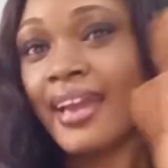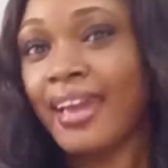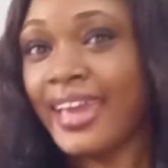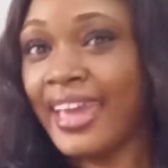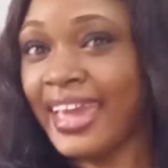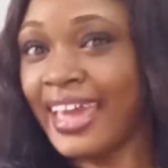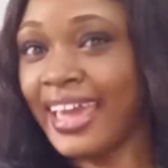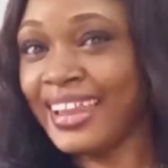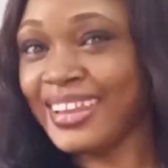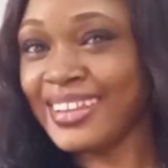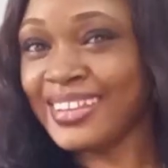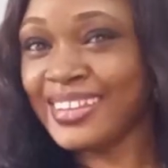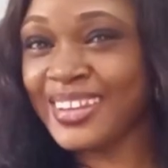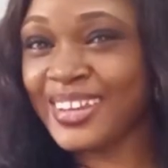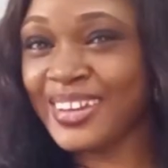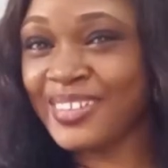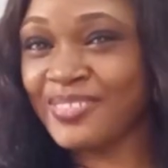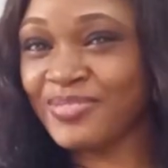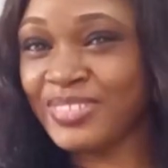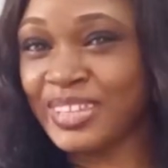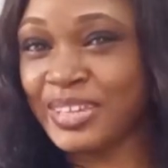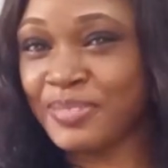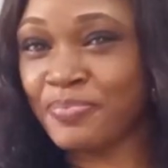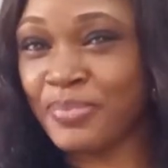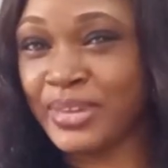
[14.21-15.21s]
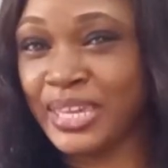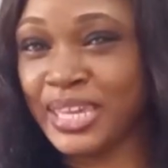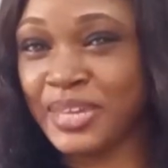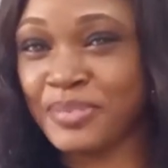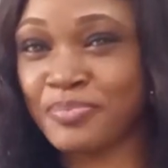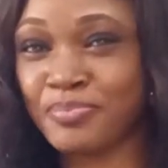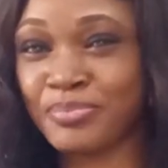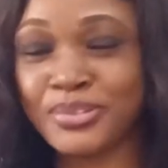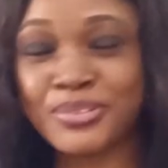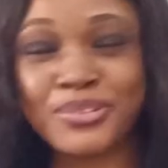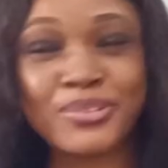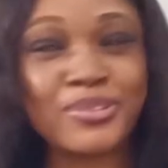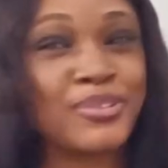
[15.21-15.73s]
Hello lovely
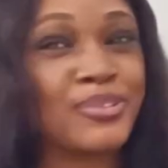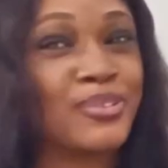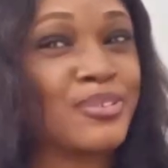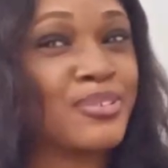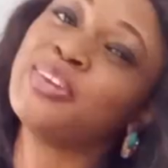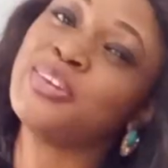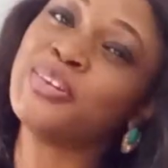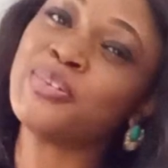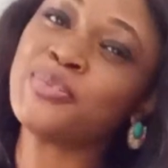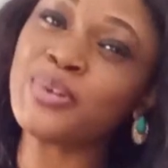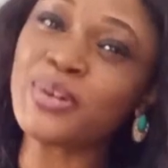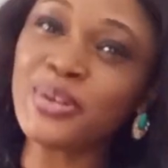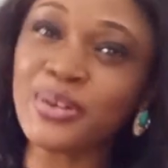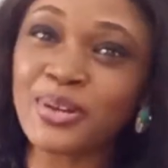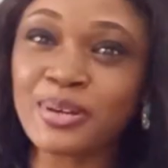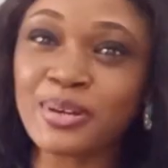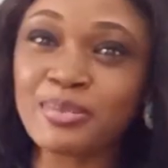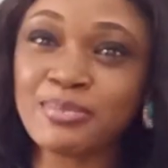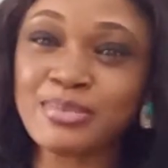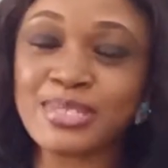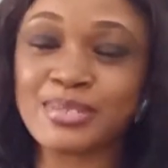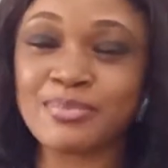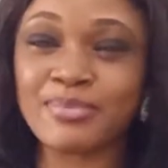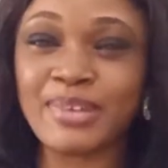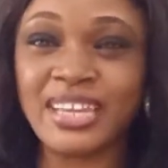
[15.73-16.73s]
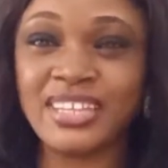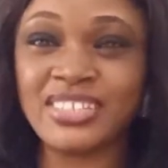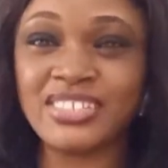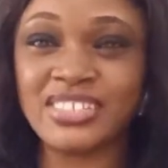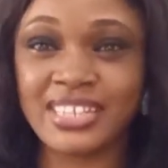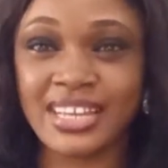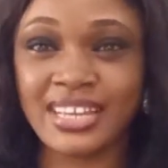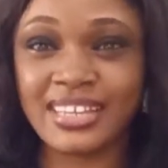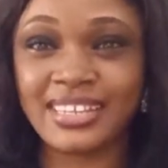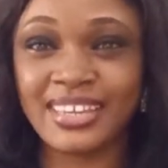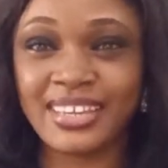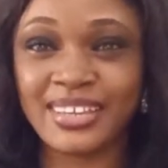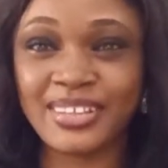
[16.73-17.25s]
people, you're welcome to my
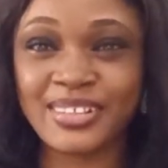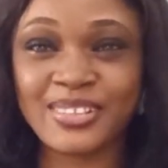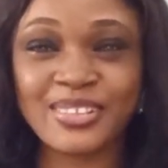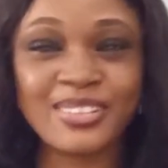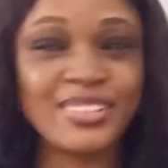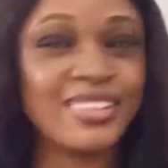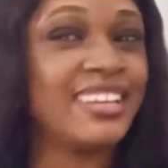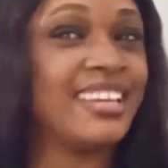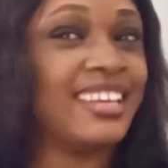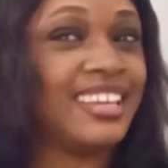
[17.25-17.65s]
channel.